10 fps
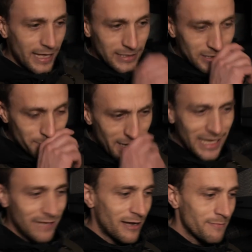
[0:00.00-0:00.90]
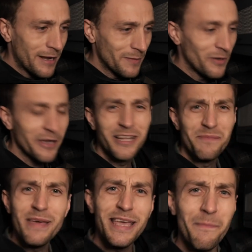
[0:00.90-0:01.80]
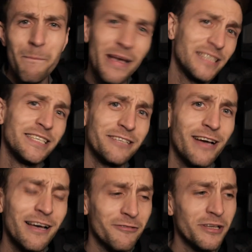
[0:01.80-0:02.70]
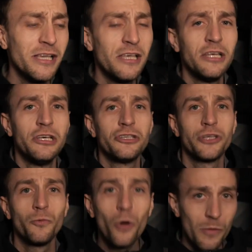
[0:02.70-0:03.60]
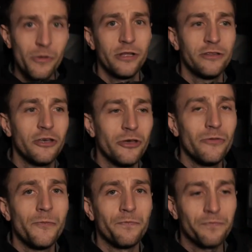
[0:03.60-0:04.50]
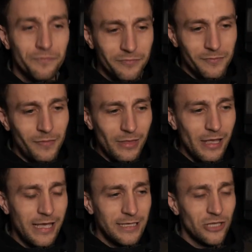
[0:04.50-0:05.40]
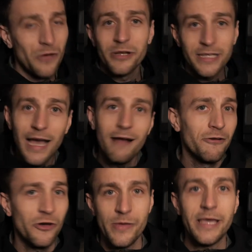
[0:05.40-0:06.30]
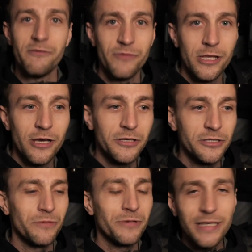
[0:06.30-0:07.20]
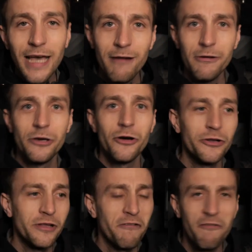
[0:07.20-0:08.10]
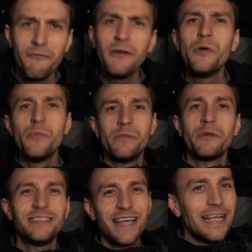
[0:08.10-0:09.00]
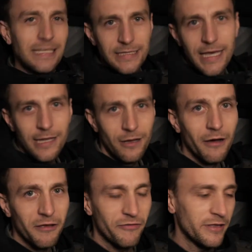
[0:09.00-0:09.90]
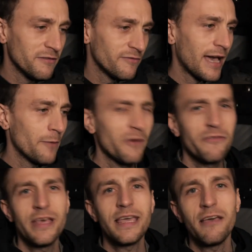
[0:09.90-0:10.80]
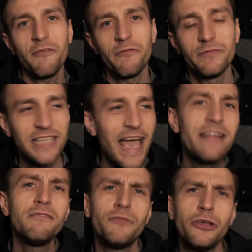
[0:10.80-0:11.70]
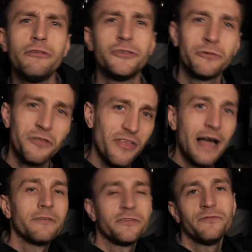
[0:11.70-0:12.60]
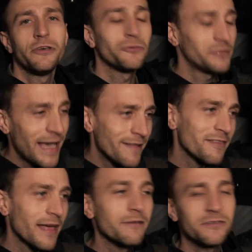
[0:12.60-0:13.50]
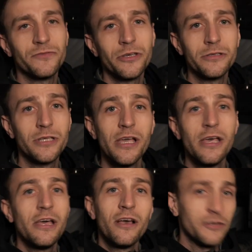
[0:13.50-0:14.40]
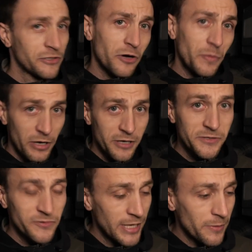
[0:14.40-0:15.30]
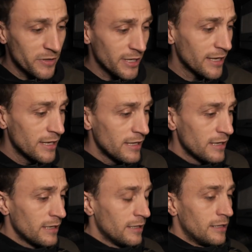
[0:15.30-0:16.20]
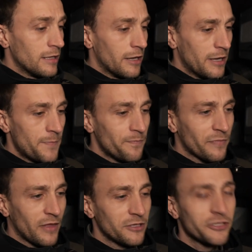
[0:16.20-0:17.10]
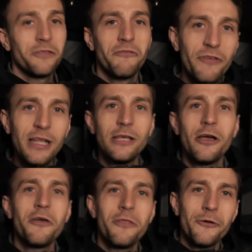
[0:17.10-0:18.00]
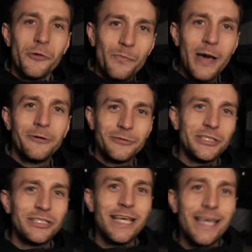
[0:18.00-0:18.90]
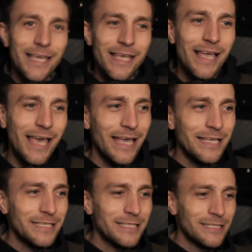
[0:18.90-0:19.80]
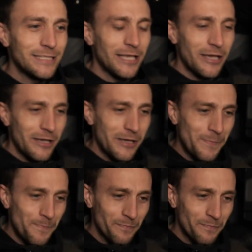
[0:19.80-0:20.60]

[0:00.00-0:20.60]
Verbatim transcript: and mainly around mountain biking and me messing around. So what I'm going to do is I'm going to carry on making videos. I'm going to carry on filming my day-to-day life in the van, whether they get 10 views or 1,000 views or 10,000 views, just got to persevere with it. So the video that you're about to see is, I